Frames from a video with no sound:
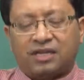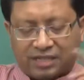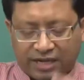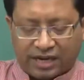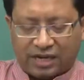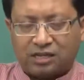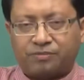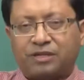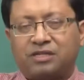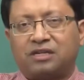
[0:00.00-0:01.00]
Second is
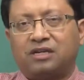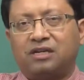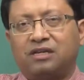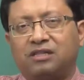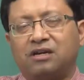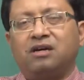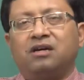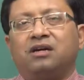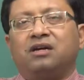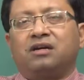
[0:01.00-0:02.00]
basically the
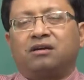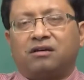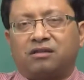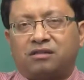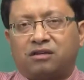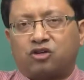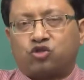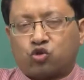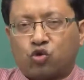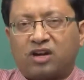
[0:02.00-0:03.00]

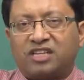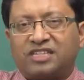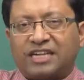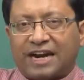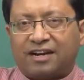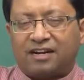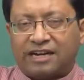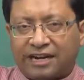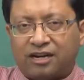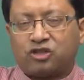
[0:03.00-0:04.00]
so called standard
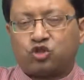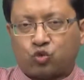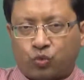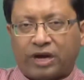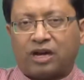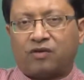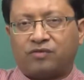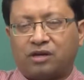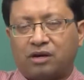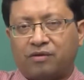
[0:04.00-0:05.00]
error square
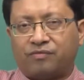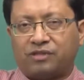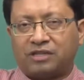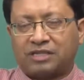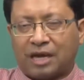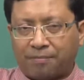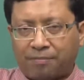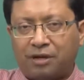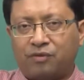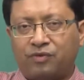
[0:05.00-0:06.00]
of the
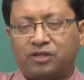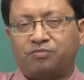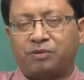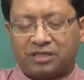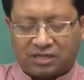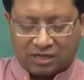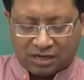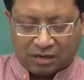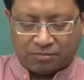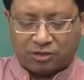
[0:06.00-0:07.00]
sample, which basically
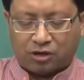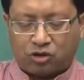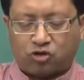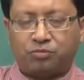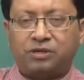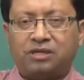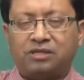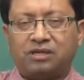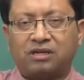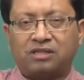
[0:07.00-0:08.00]
comes out to be
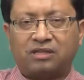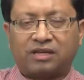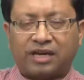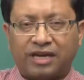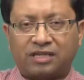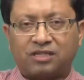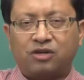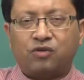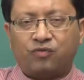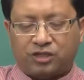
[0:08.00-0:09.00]
the case,
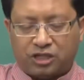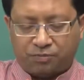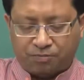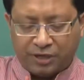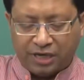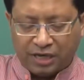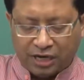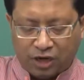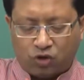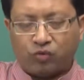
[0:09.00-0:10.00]
which is P
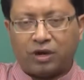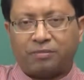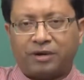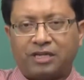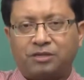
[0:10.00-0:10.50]
into 1 minus